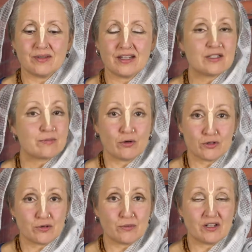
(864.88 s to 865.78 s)
is
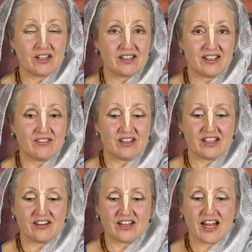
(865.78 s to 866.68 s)
possible even
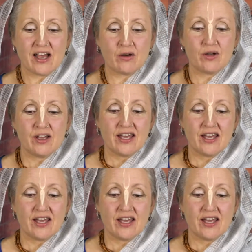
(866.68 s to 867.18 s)
here and now.